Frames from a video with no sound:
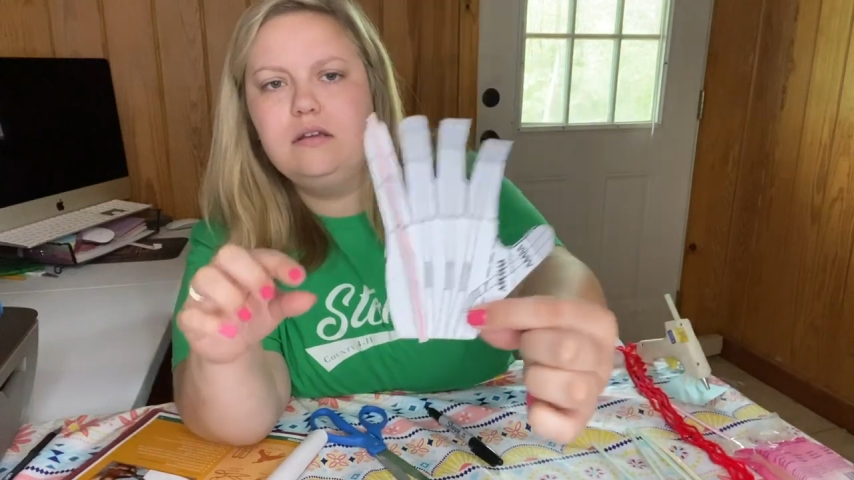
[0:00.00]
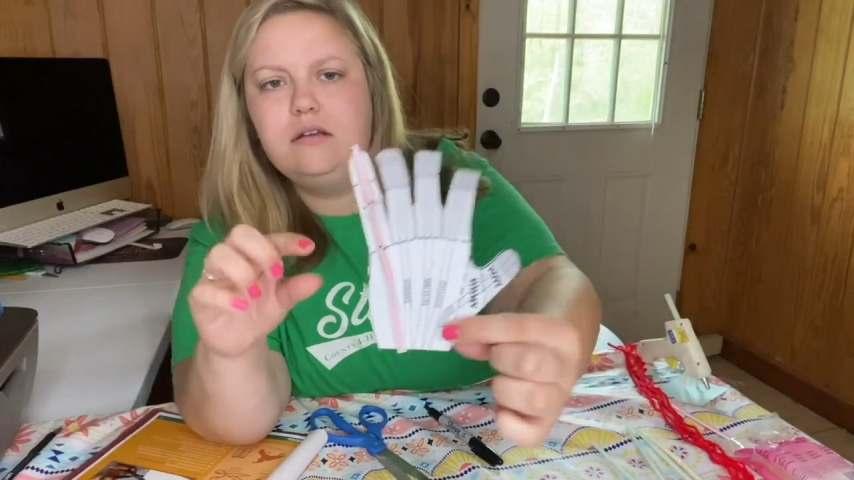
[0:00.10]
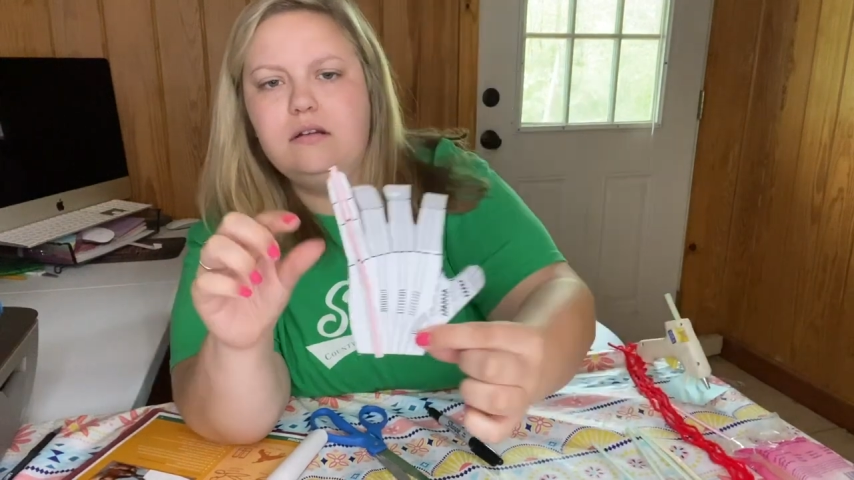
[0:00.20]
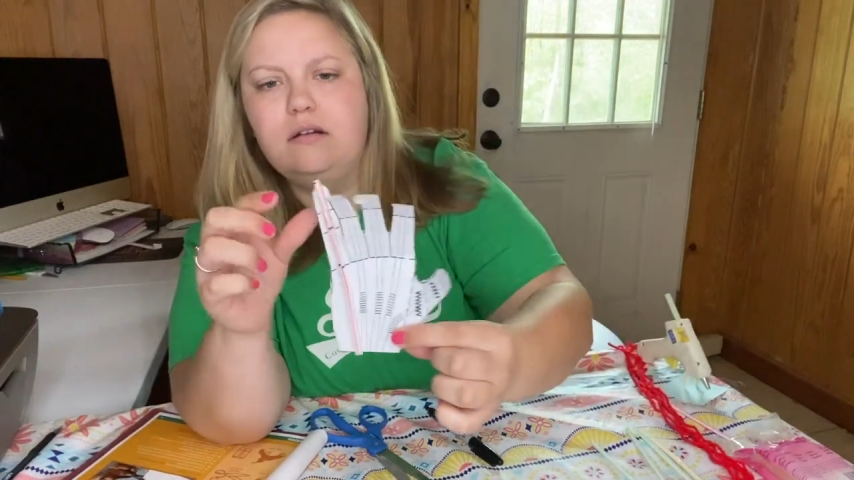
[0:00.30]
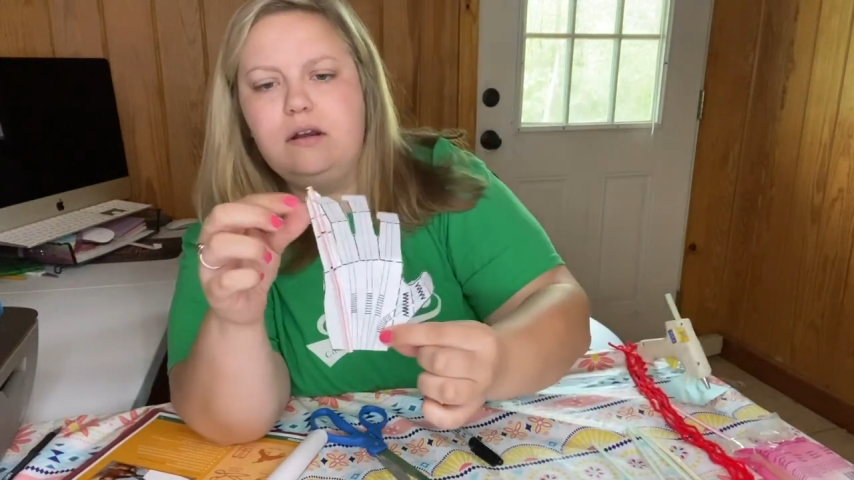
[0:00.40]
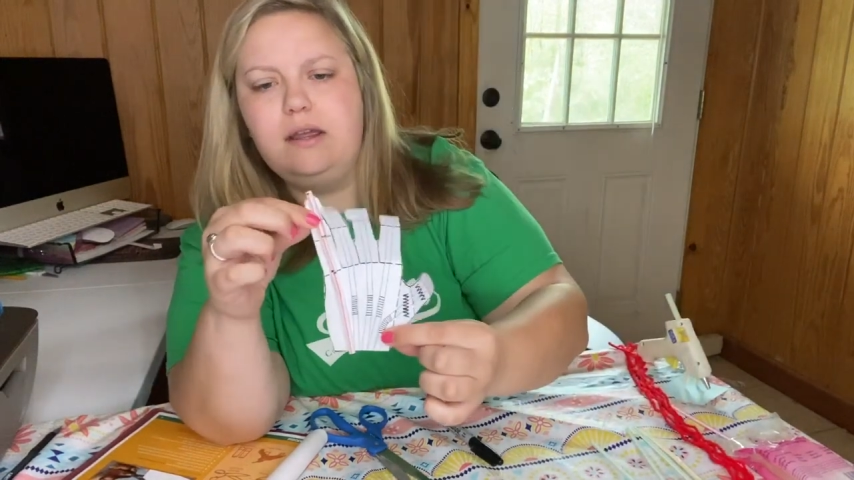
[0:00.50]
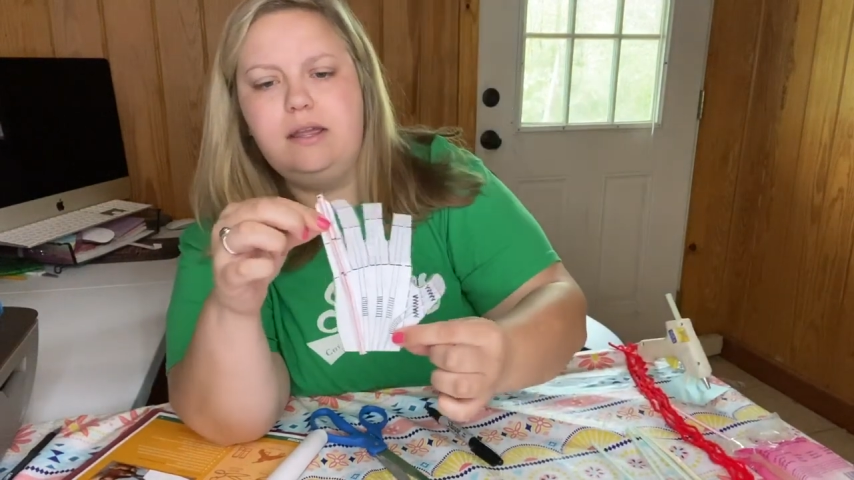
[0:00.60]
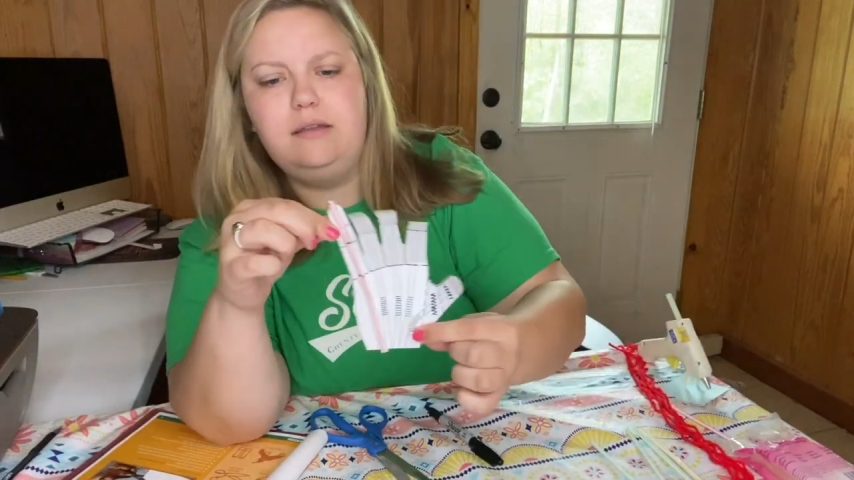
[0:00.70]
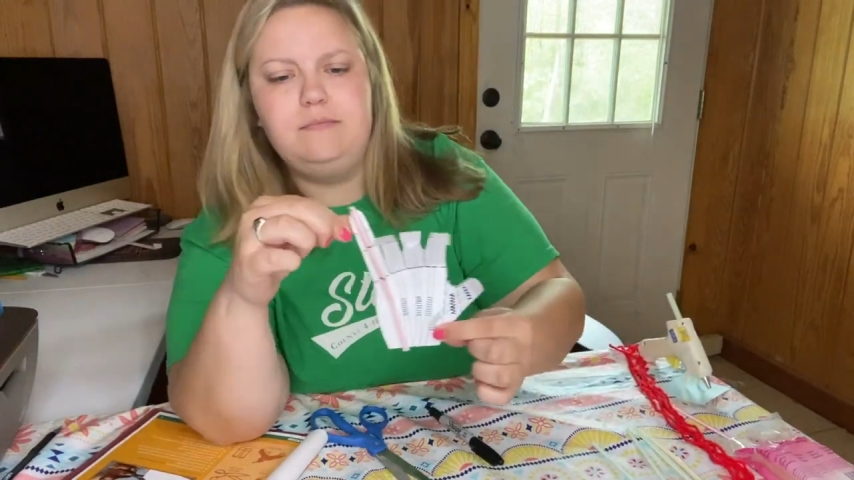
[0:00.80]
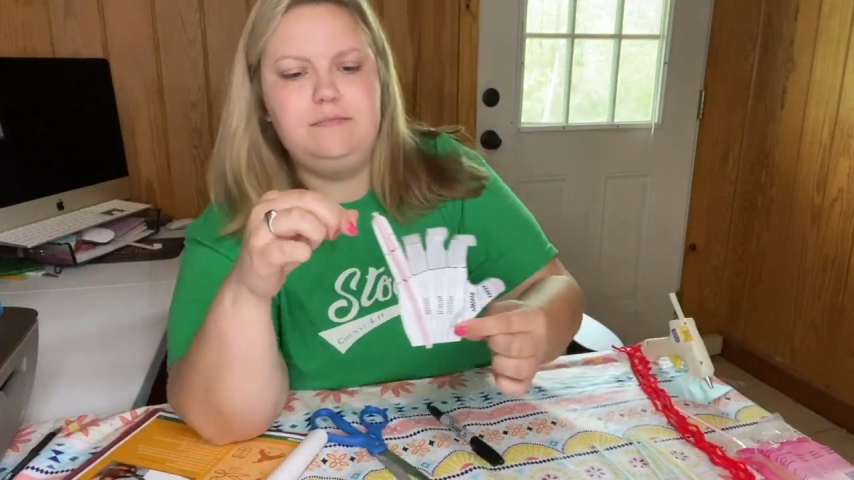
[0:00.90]
All
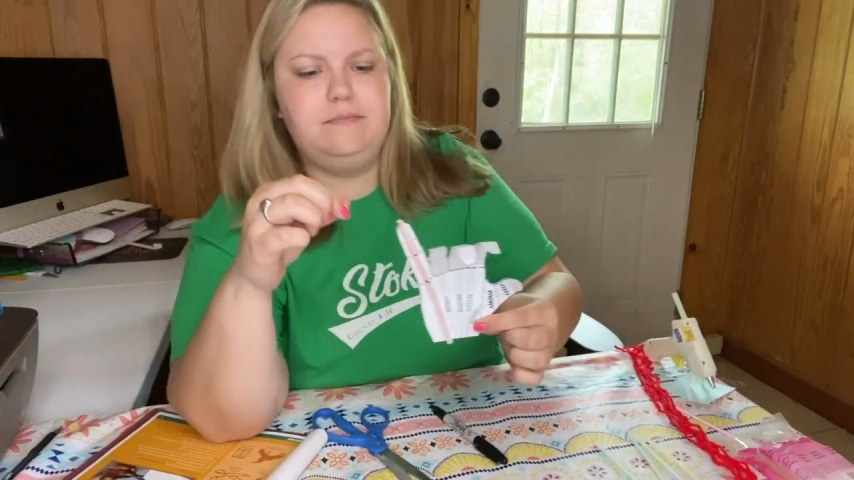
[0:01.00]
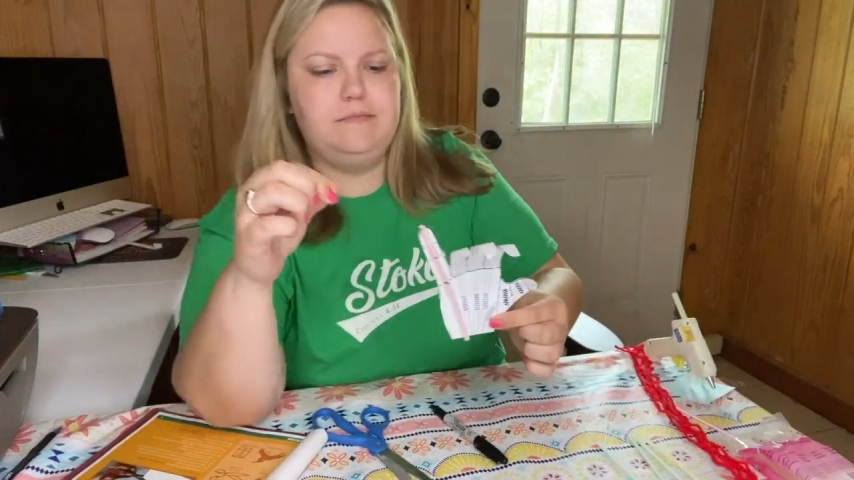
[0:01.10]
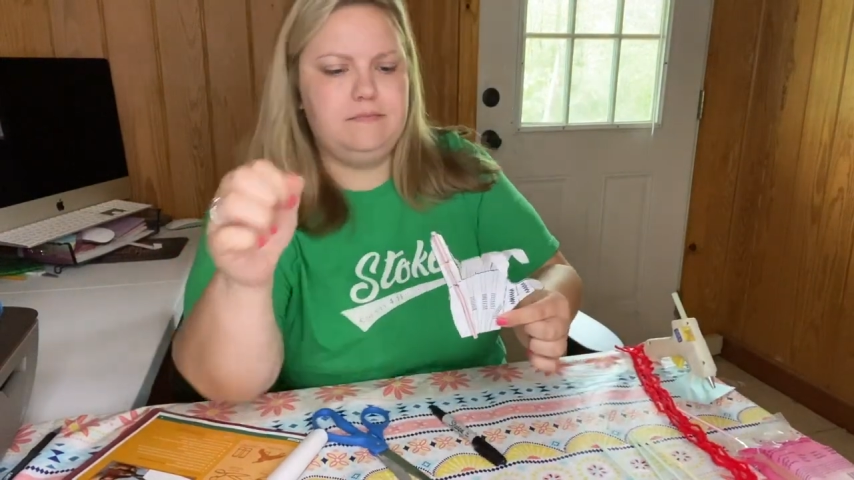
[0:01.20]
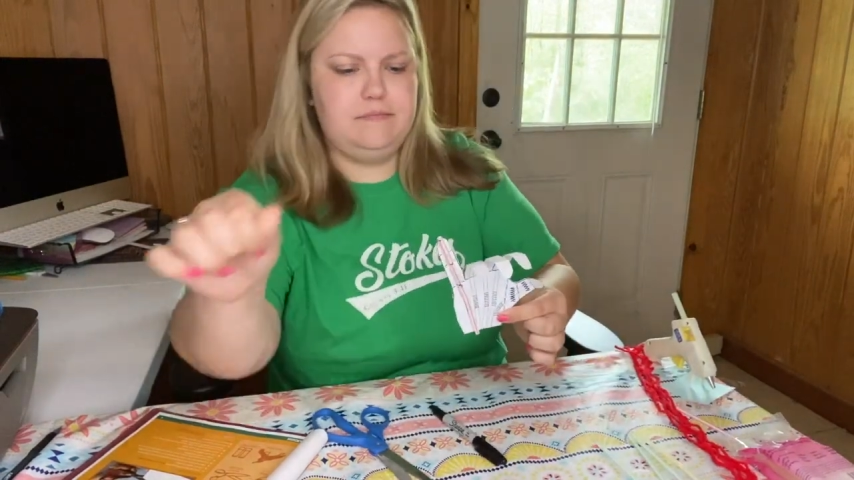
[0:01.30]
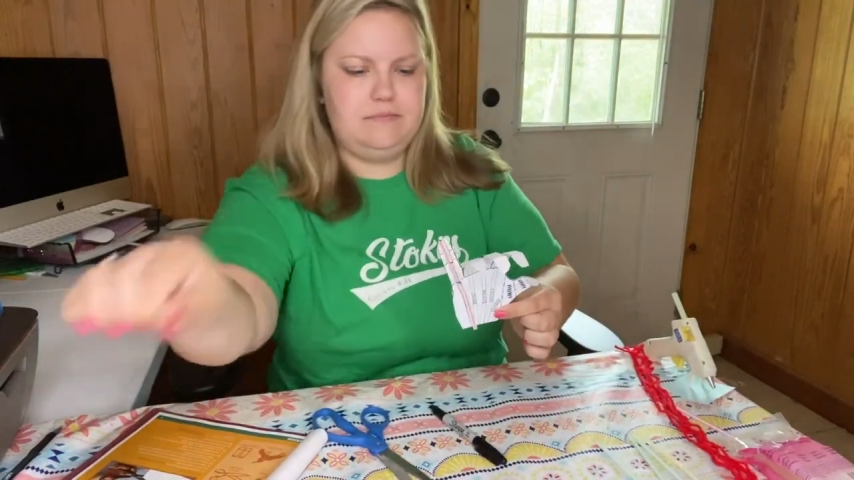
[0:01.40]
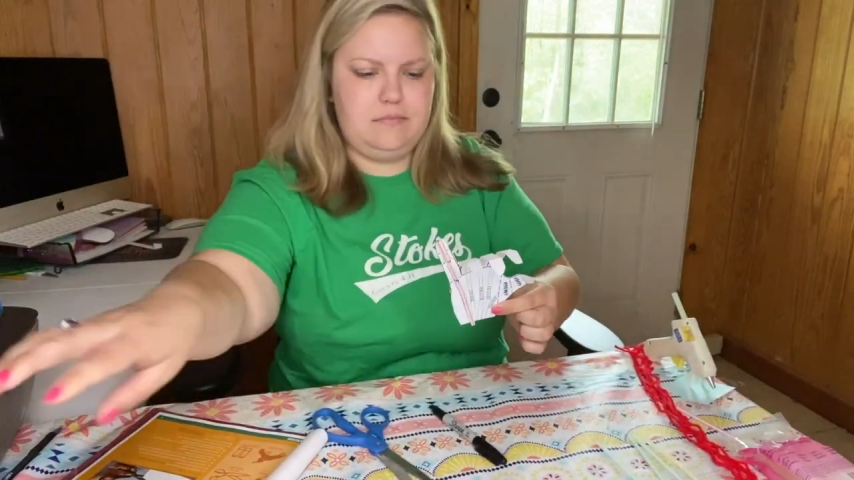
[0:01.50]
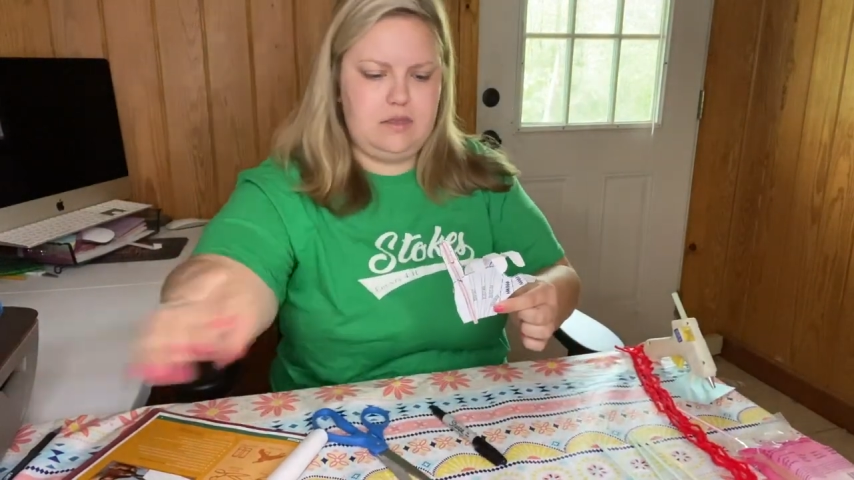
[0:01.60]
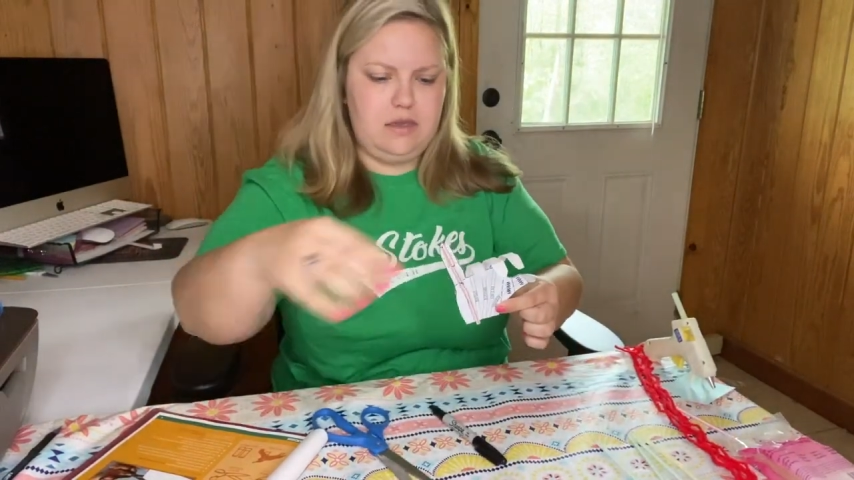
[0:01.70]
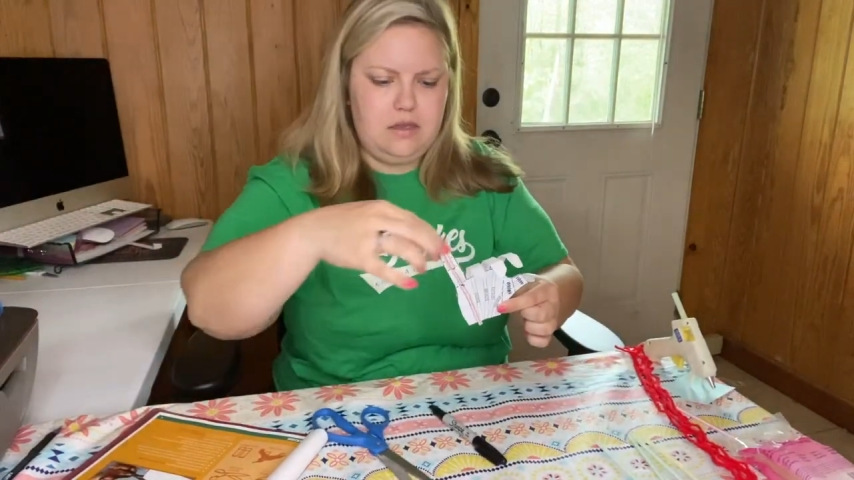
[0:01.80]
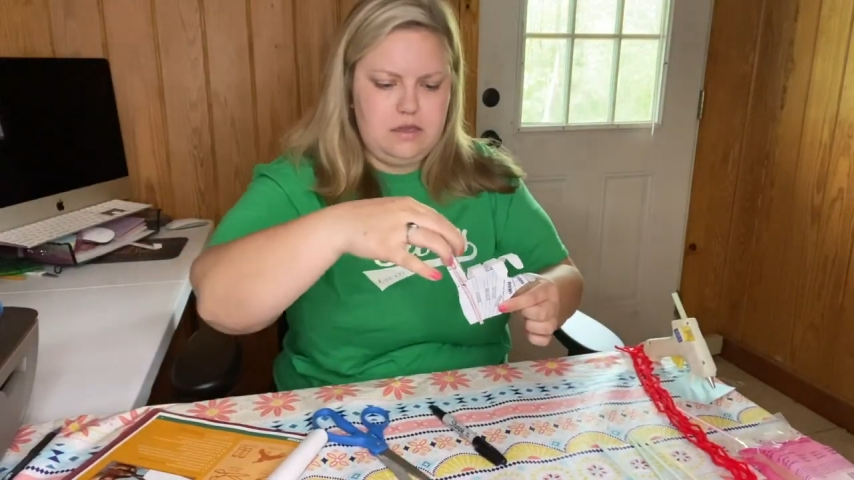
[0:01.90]
right.
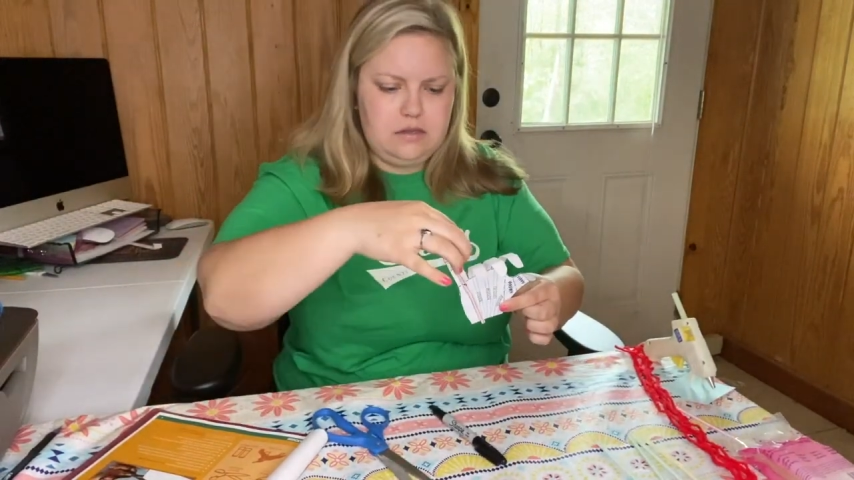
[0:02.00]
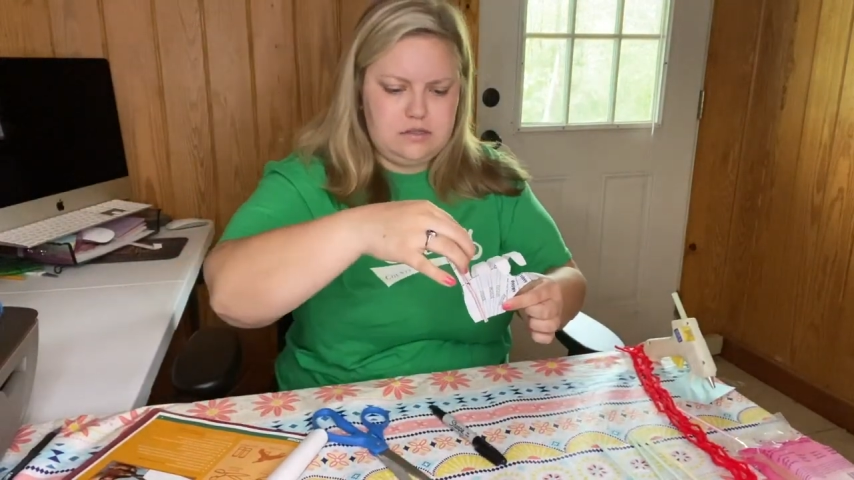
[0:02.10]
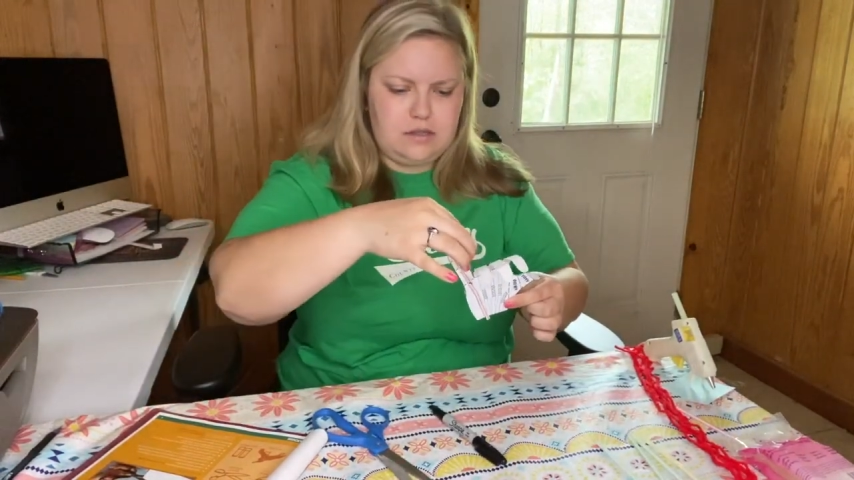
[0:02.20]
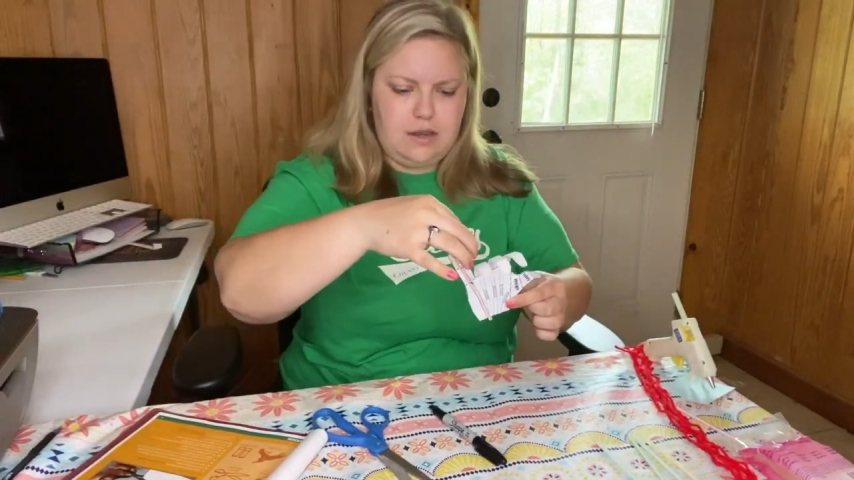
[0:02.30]
So